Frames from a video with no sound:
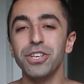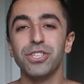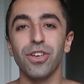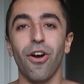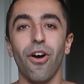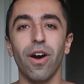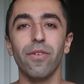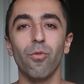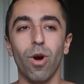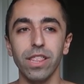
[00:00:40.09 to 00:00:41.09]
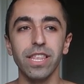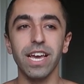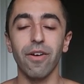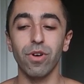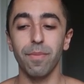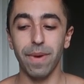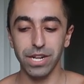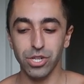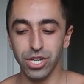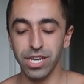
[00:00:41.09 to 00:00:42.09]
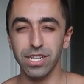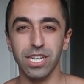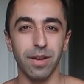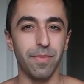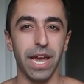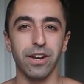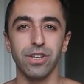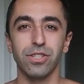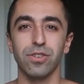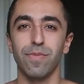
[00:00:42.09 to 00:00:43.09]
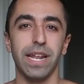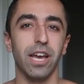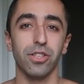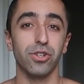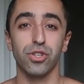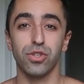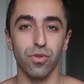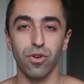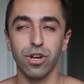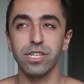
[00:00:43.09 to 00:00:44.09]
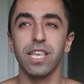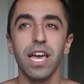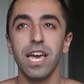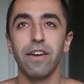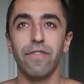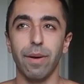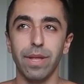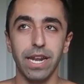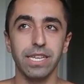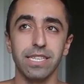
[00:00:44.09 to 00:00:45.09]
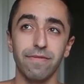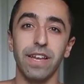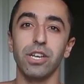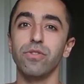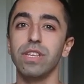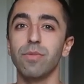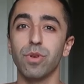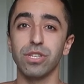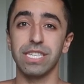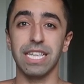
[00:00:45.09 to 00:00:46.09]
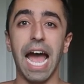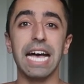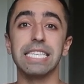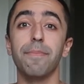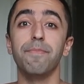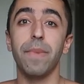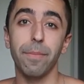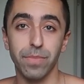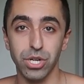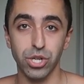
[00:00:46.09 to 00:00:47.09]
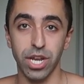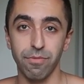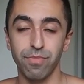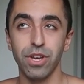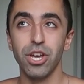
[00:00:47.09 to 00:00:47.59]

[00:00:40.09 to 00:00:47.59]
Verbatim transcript: So one thing I want to mention comparing to many other stores, Fabletics is very unique because it has a membership.